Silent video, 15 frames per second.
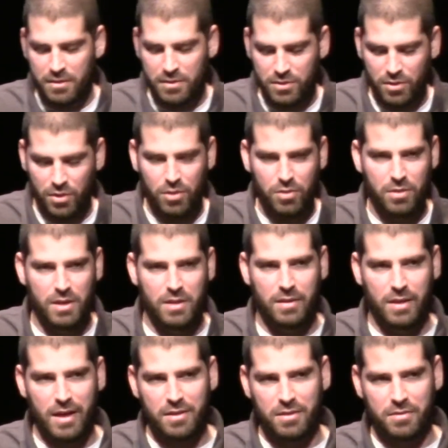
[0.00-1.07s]
So
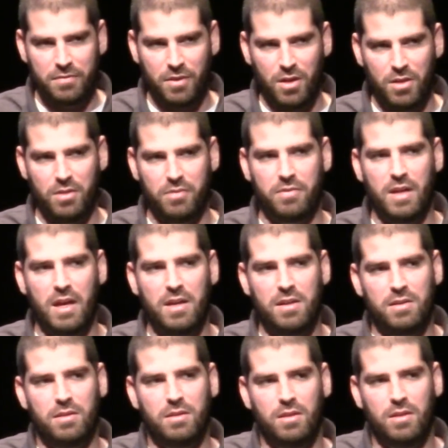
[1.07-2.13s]
in light of all of
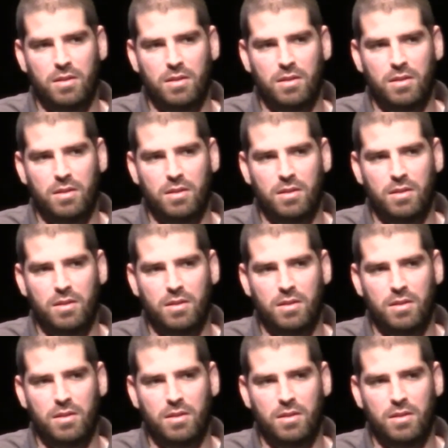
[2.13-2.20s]
that,